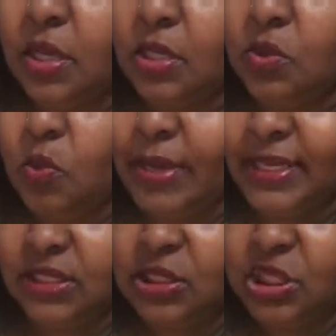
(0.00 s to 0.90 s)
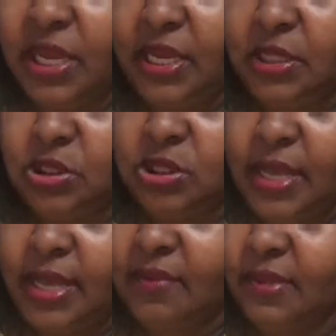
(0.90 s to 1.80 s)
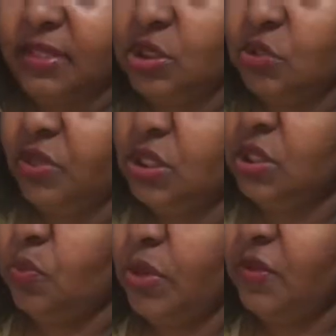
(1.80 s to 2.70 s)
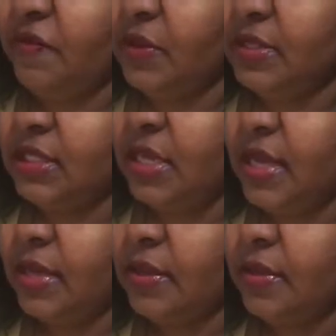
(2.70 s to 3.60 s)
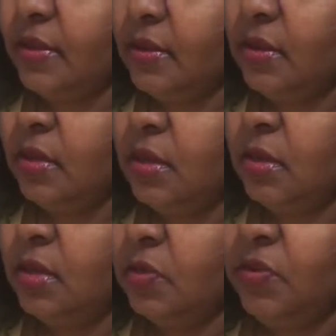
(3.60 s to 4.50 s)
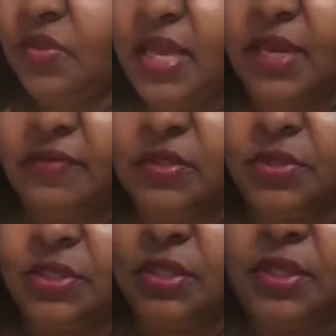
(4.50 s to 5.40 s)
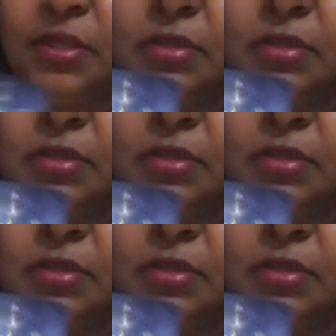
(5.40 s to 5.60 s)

You wanted to change a situation where you felt stuck with the Eight of Swords here.